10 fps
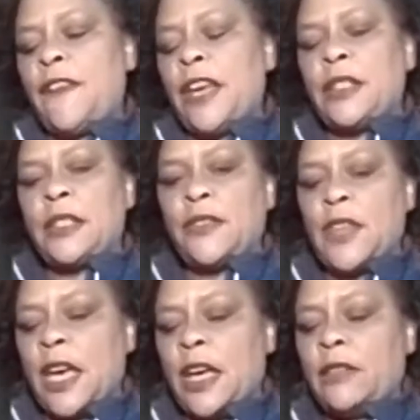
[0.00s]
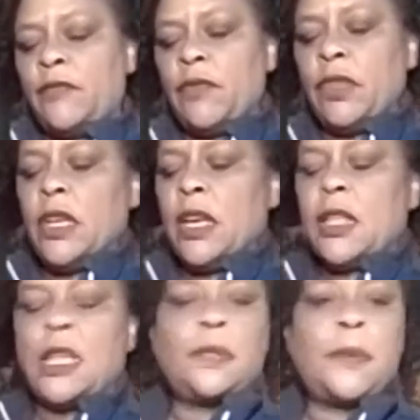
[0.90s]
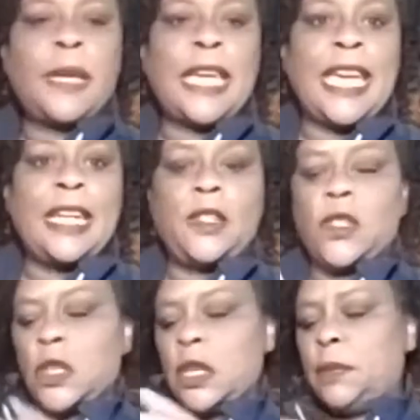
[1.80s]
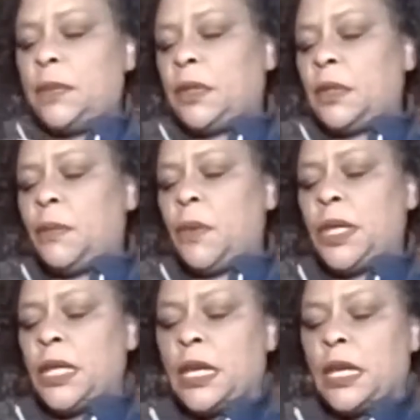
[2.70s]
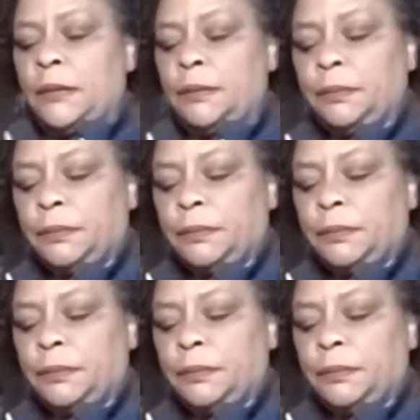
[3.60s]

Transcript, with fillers: ounce of that, and that's my cane syrup that I'm putting in.